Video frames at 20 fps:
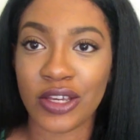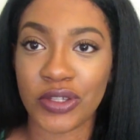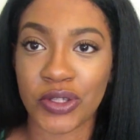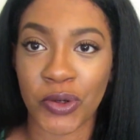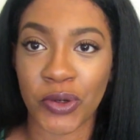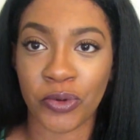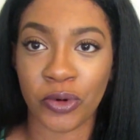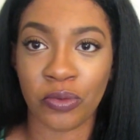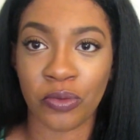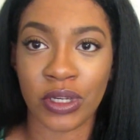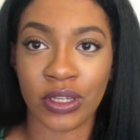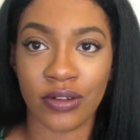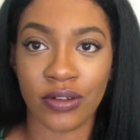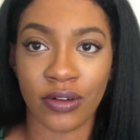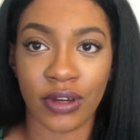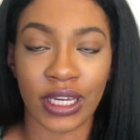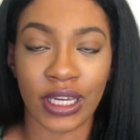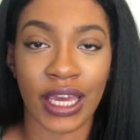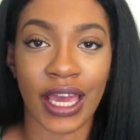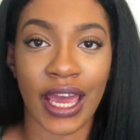so we'll be
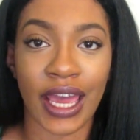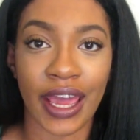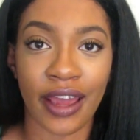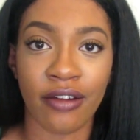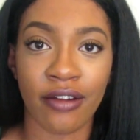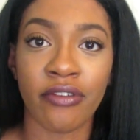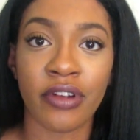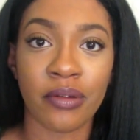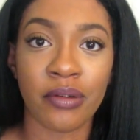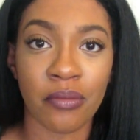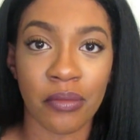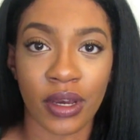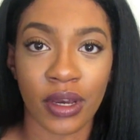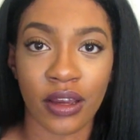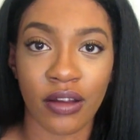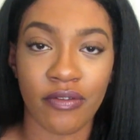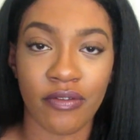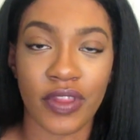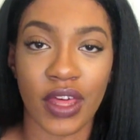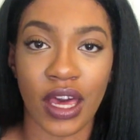doing it every
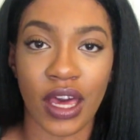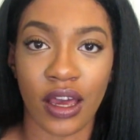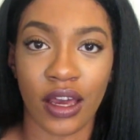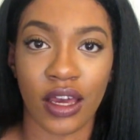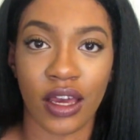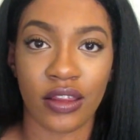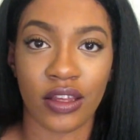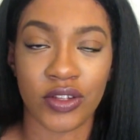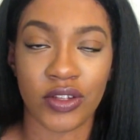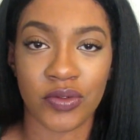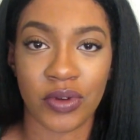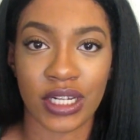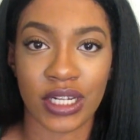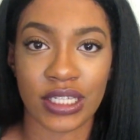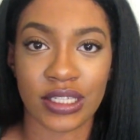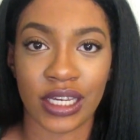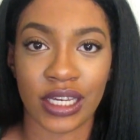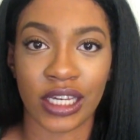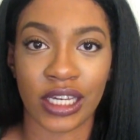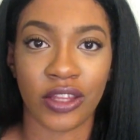month uh, the
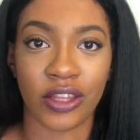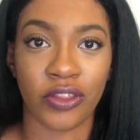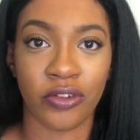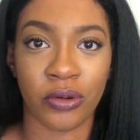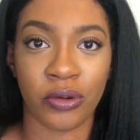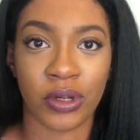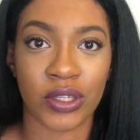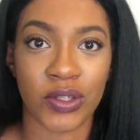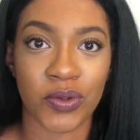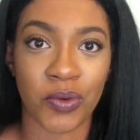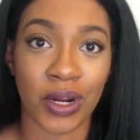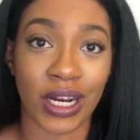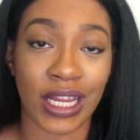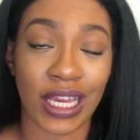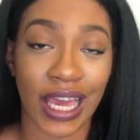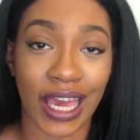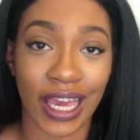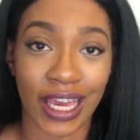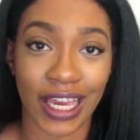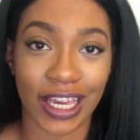22nd through the
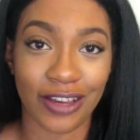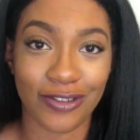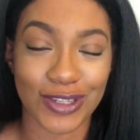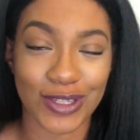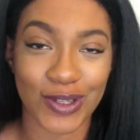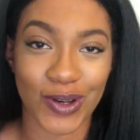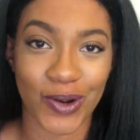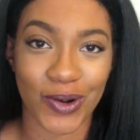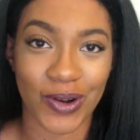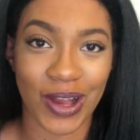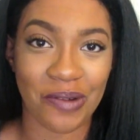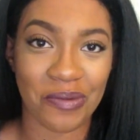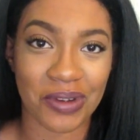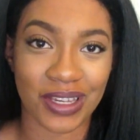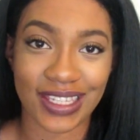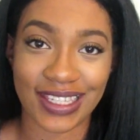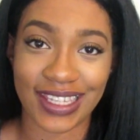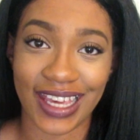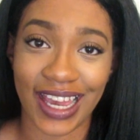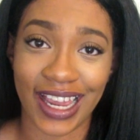28th so I'm
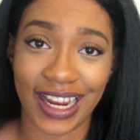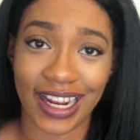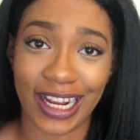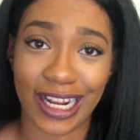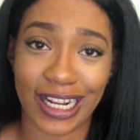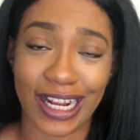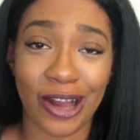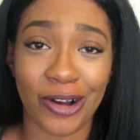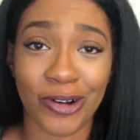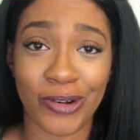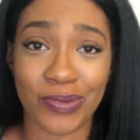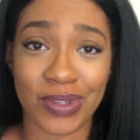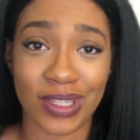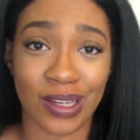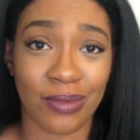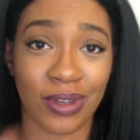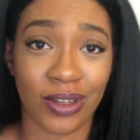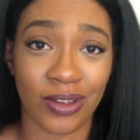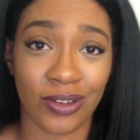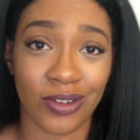excited I hope
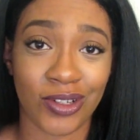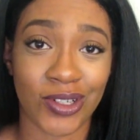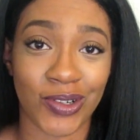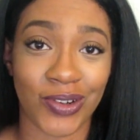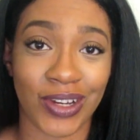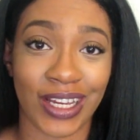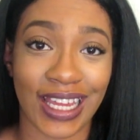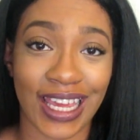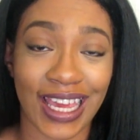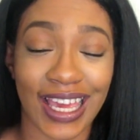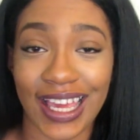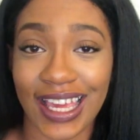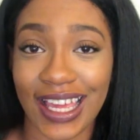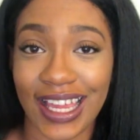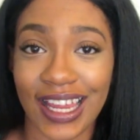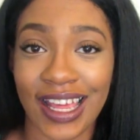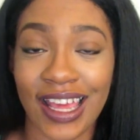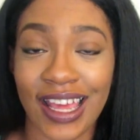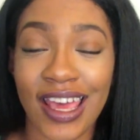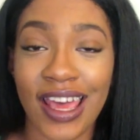some of you join
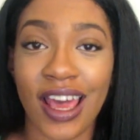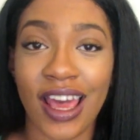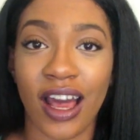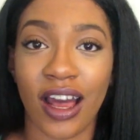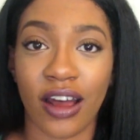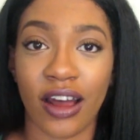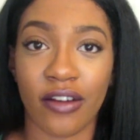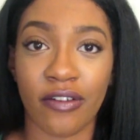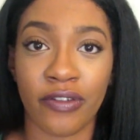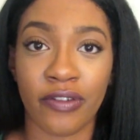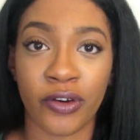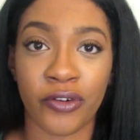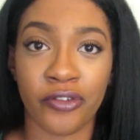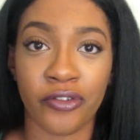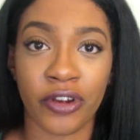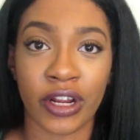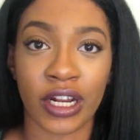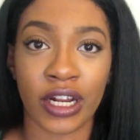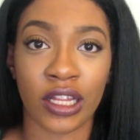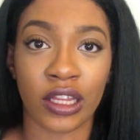in uh, feel
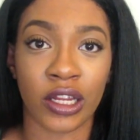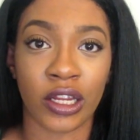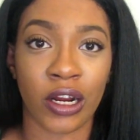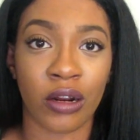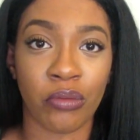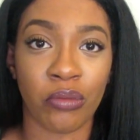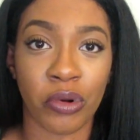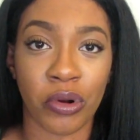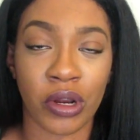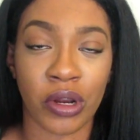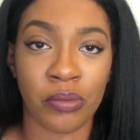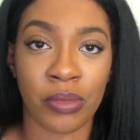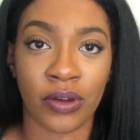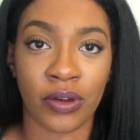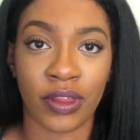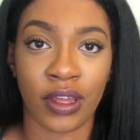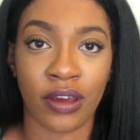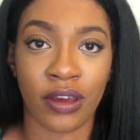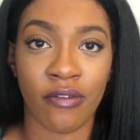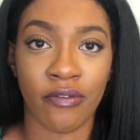free to learn more
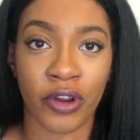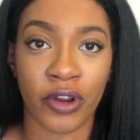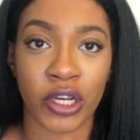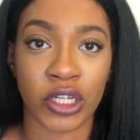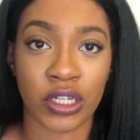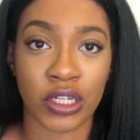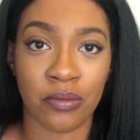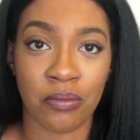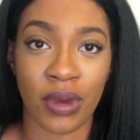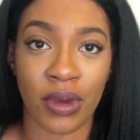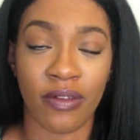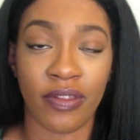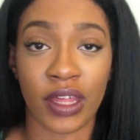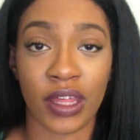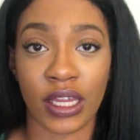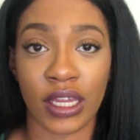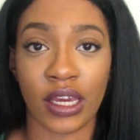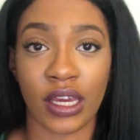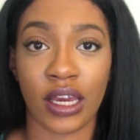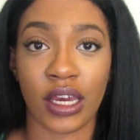about the inversion
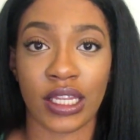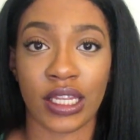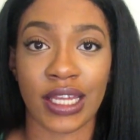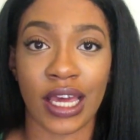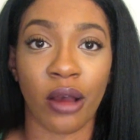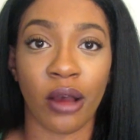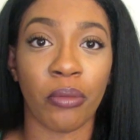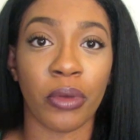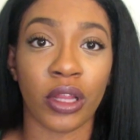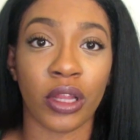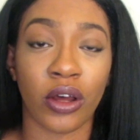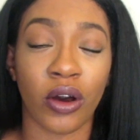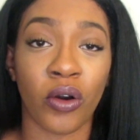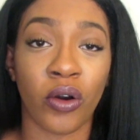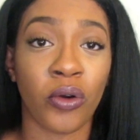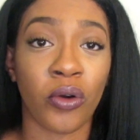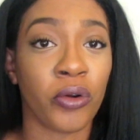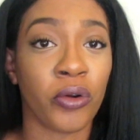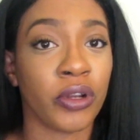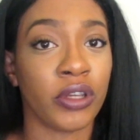method uh, down
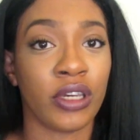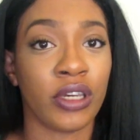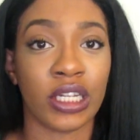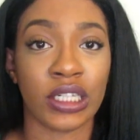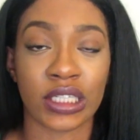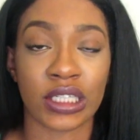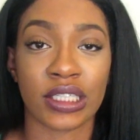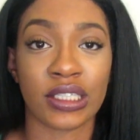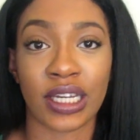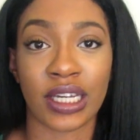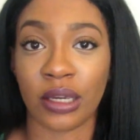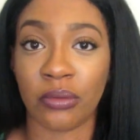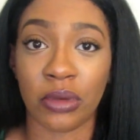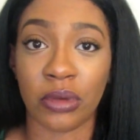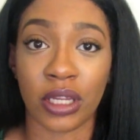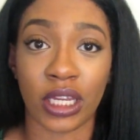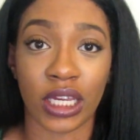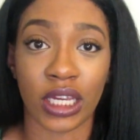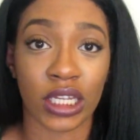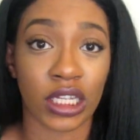below or you can just type
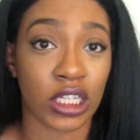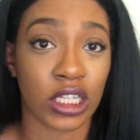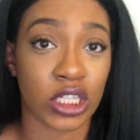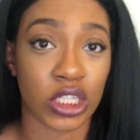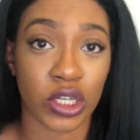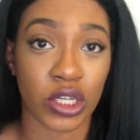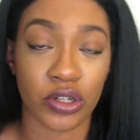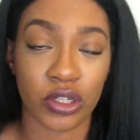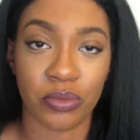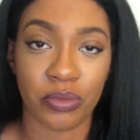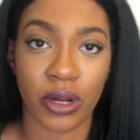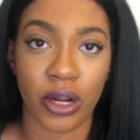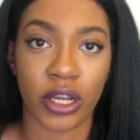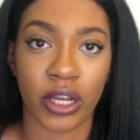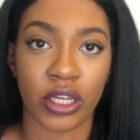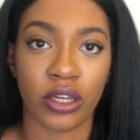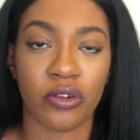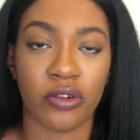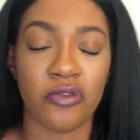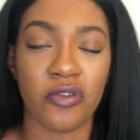it in in the search
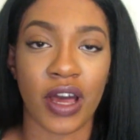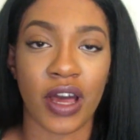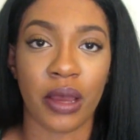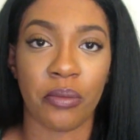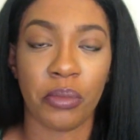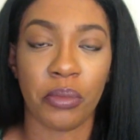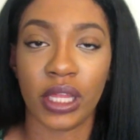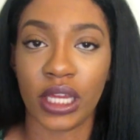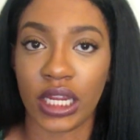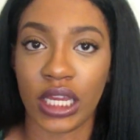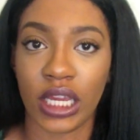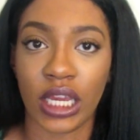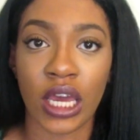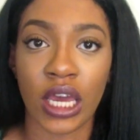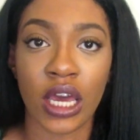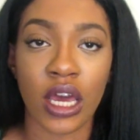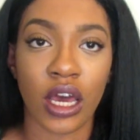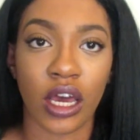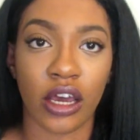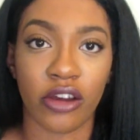bar you'll find
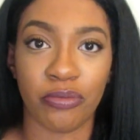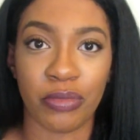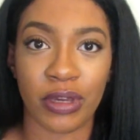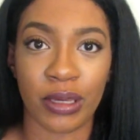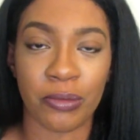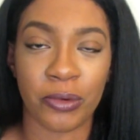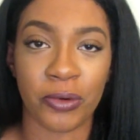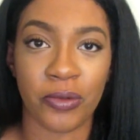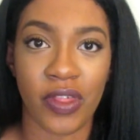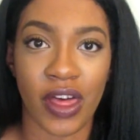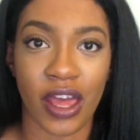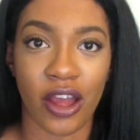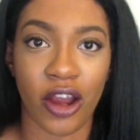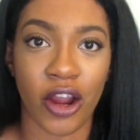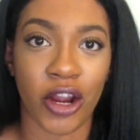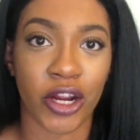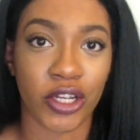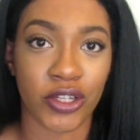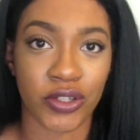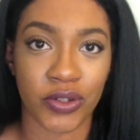plenty of people
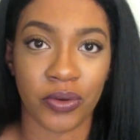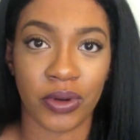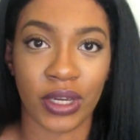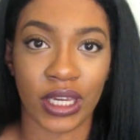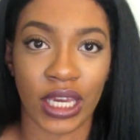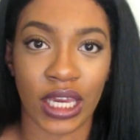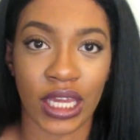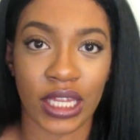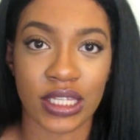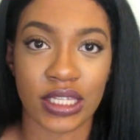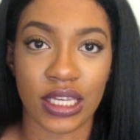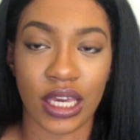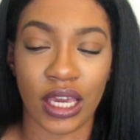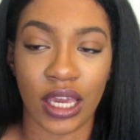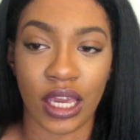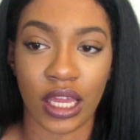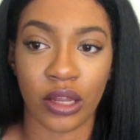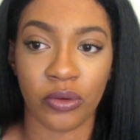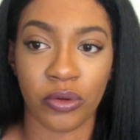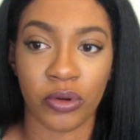that are doing it
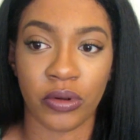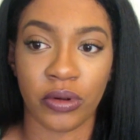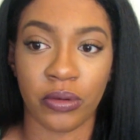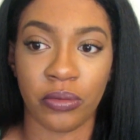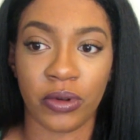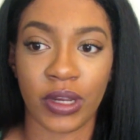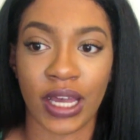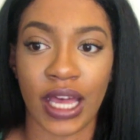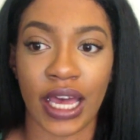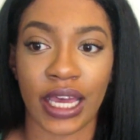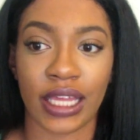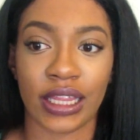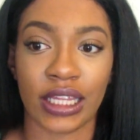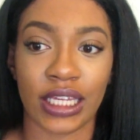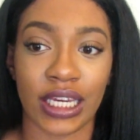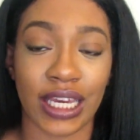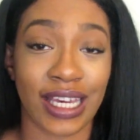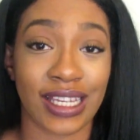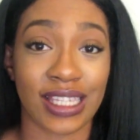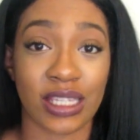and will
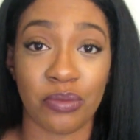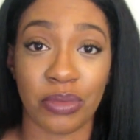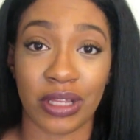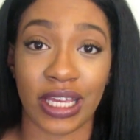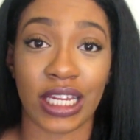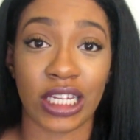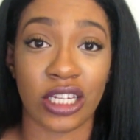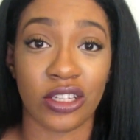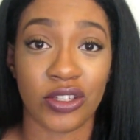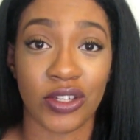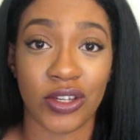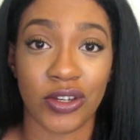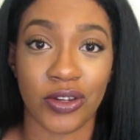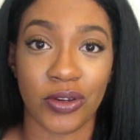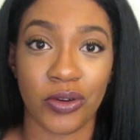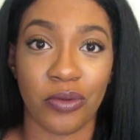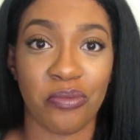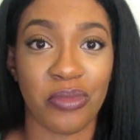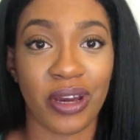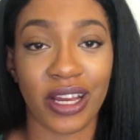kindly explain it to
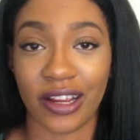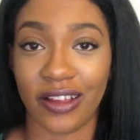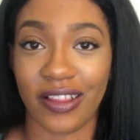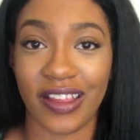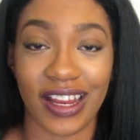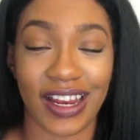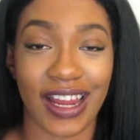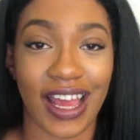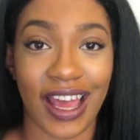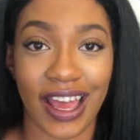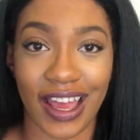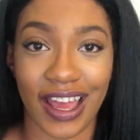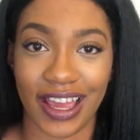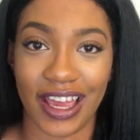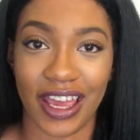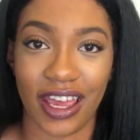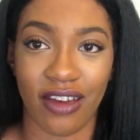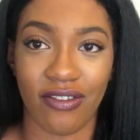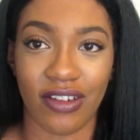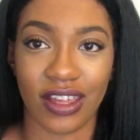you better than
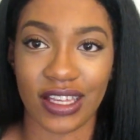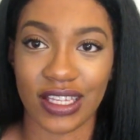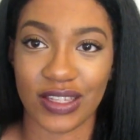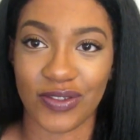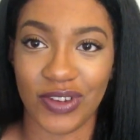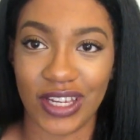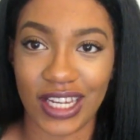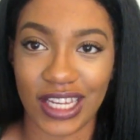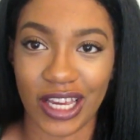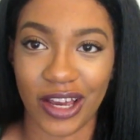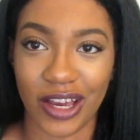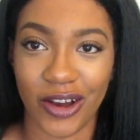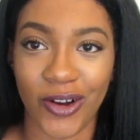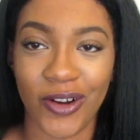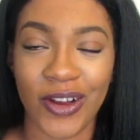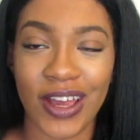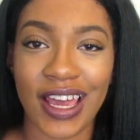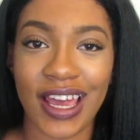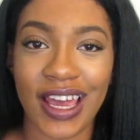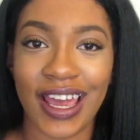I have in this
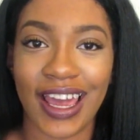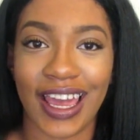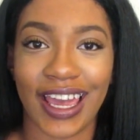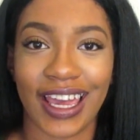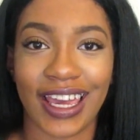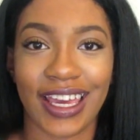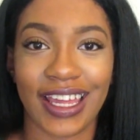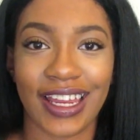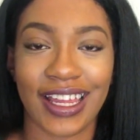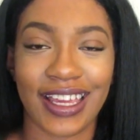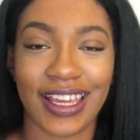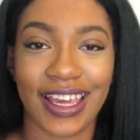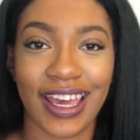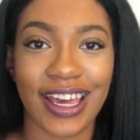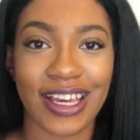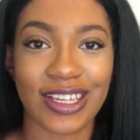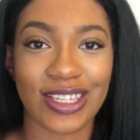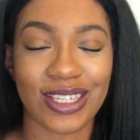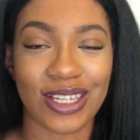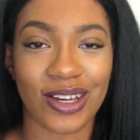video and
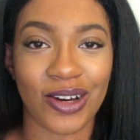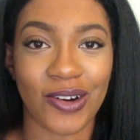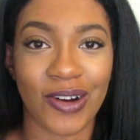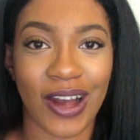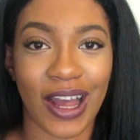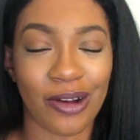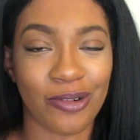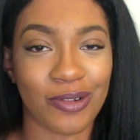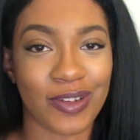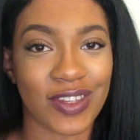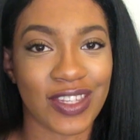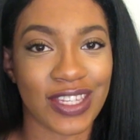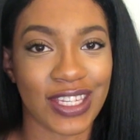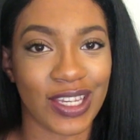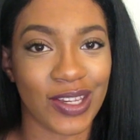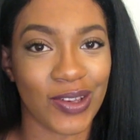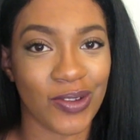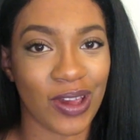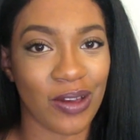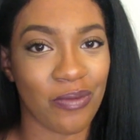yeah so I will
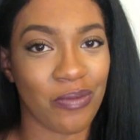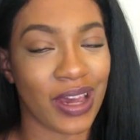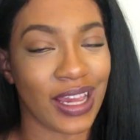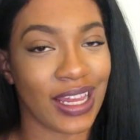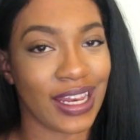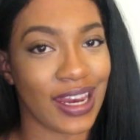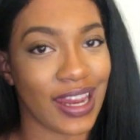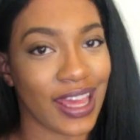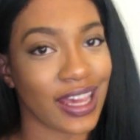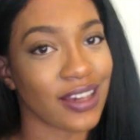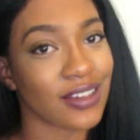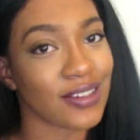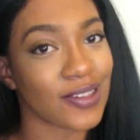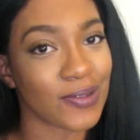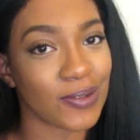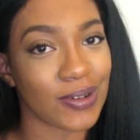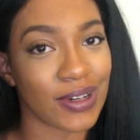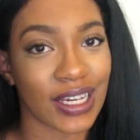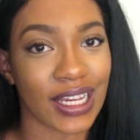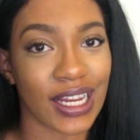see you in my
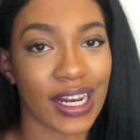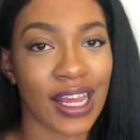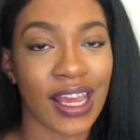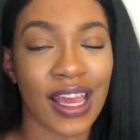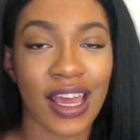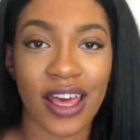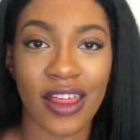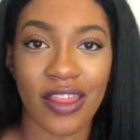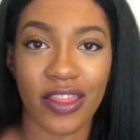next one